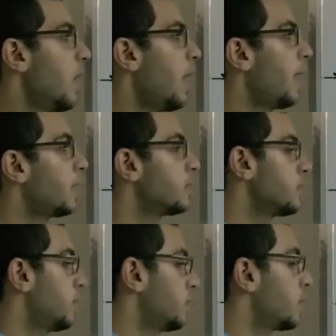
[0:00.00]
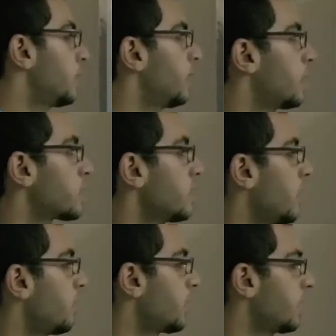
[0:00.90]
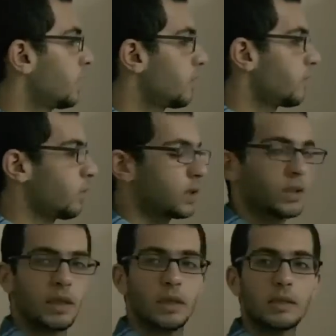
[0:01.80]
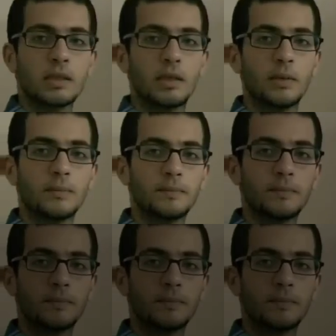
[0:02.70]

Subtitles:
And until the next time, I thank you for watching and see you.